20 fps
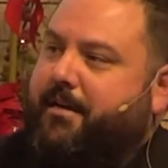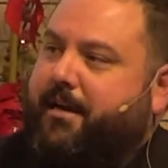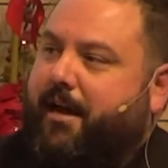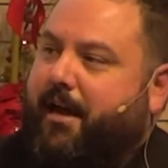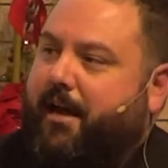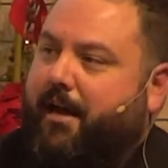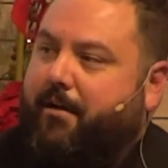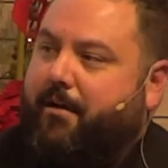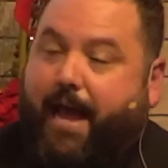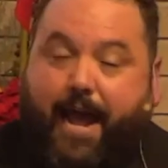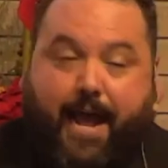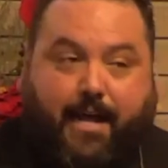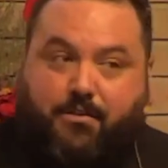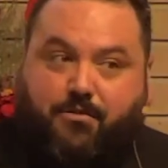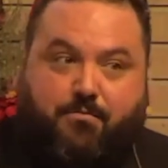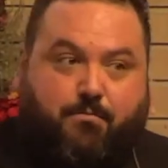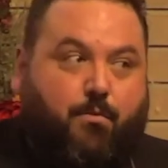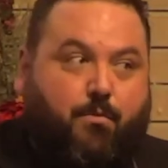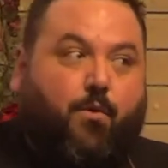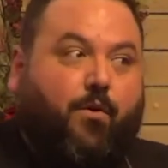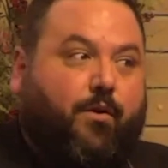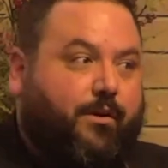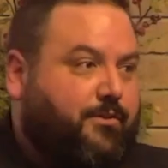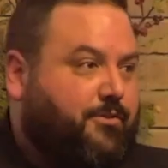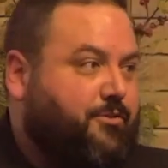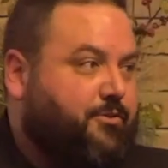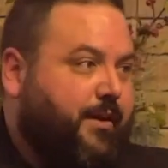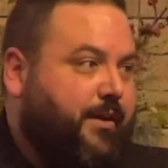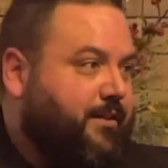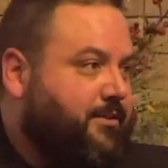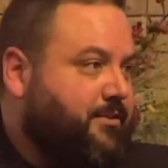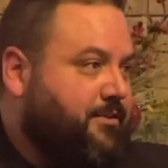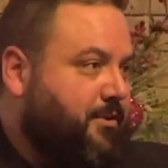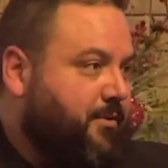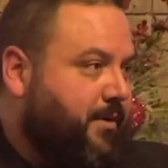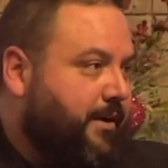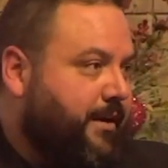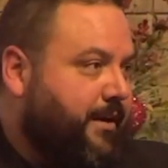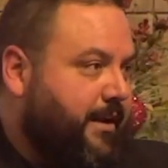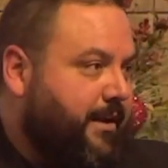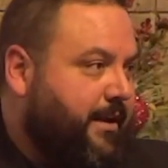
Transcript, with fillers: uh, adds more stress to it.